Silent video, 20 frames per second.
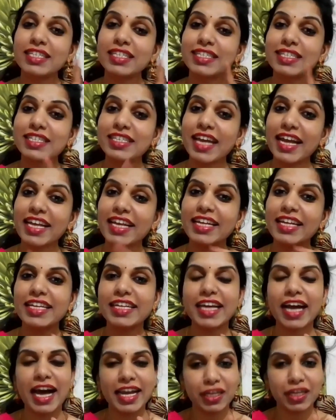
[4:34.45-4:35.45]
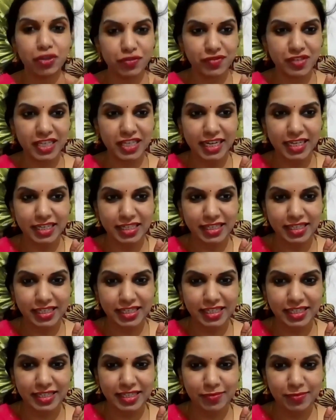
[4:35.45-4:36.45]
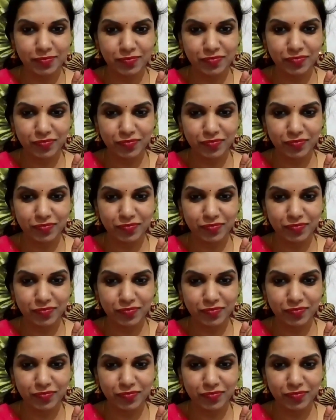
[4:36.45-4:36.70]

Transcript: second kind of sentence.